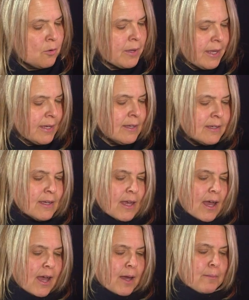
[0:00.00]
Okay,
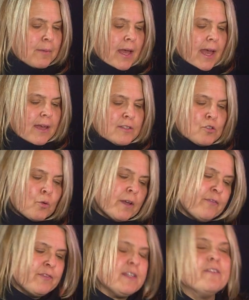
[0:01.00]
so
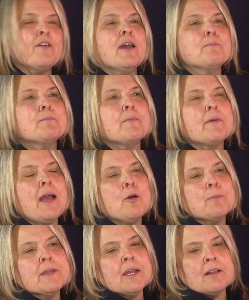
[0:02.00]
if I'm
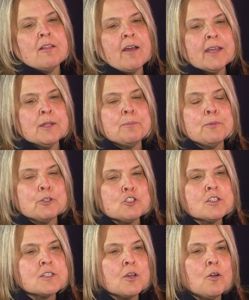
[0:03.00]
helping a client
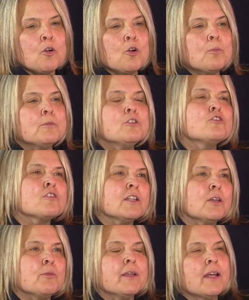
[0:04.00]
purchase a home,
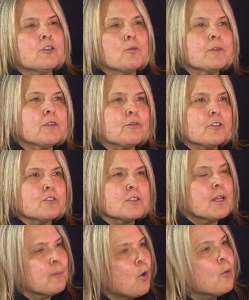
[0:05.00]
usually I know with the
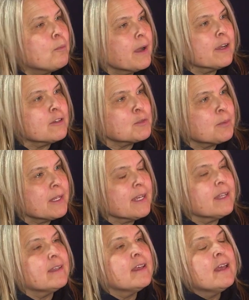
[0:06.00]
first time home buyers
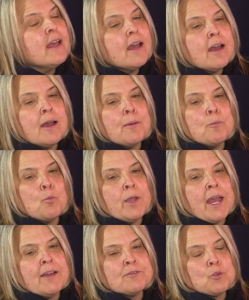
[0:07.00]
plan,
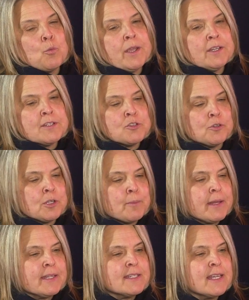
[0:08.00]
we have to wait a certain
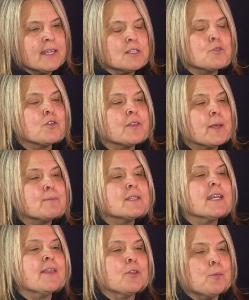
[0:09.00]
amount of days for them
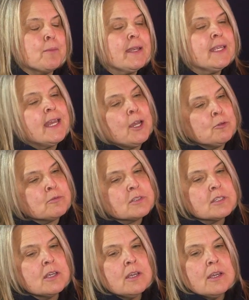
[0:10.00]
to get their money
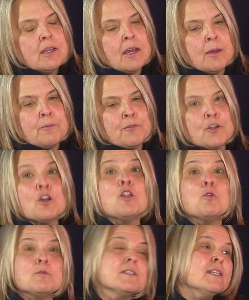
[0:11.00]
out for
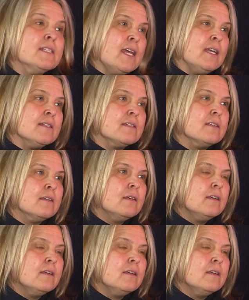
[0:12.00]
closing date.